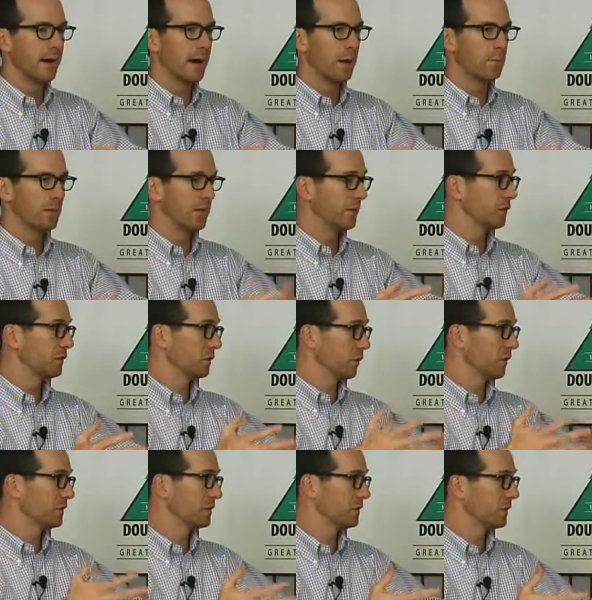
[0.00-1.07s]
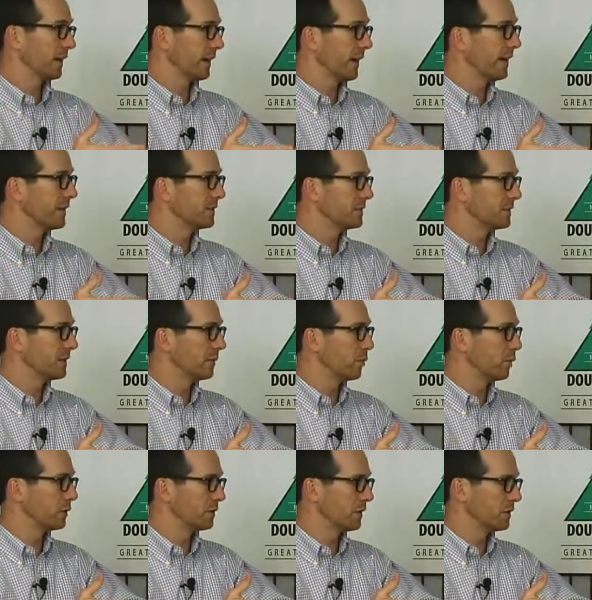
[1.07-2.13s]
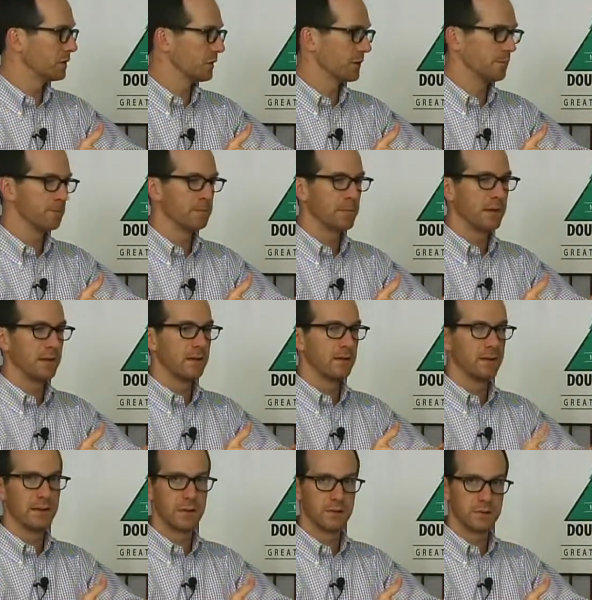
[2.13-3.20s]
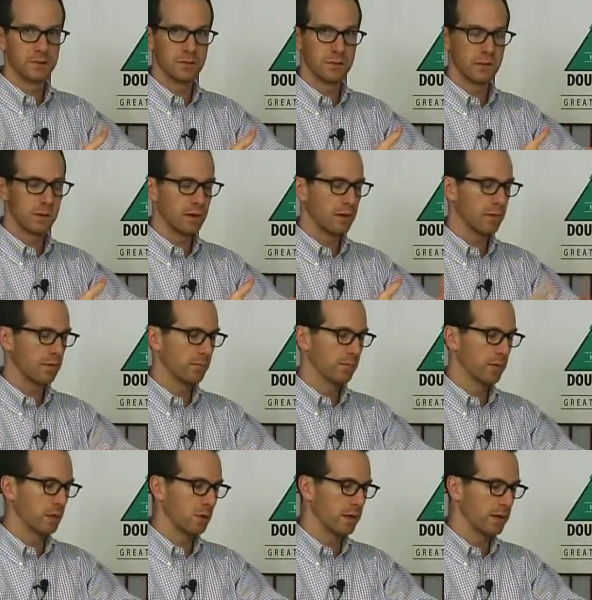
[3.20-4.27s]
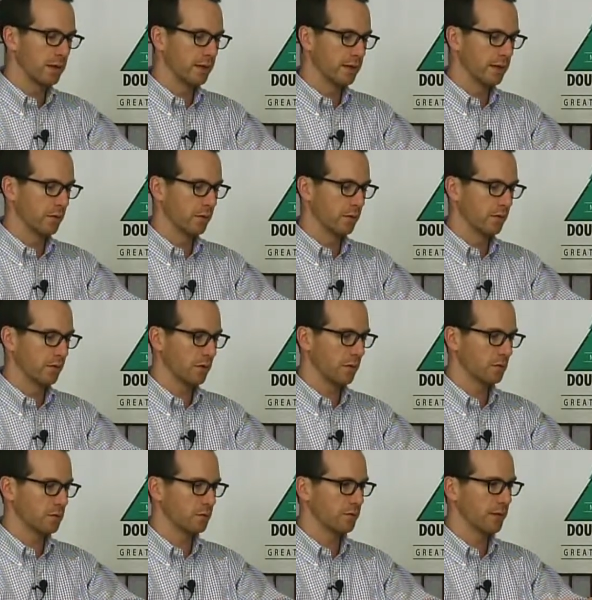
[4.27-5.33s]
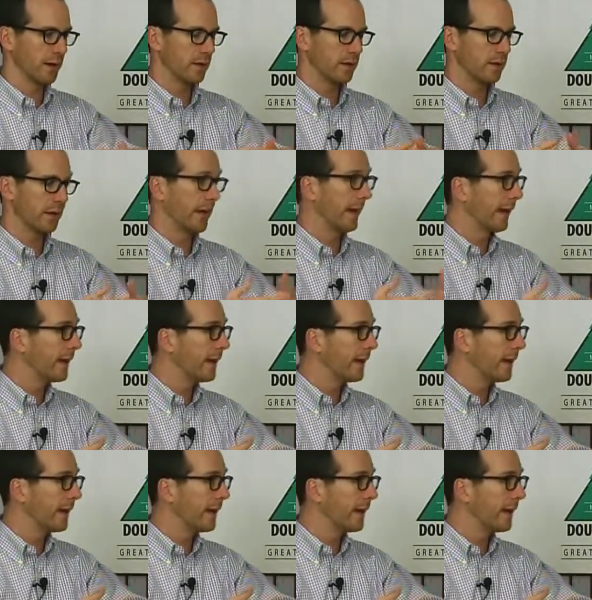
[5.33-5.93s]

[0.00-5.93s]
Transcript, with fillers: Um, and this is a business like ANC Precision that is uh, located here in the Carson Valley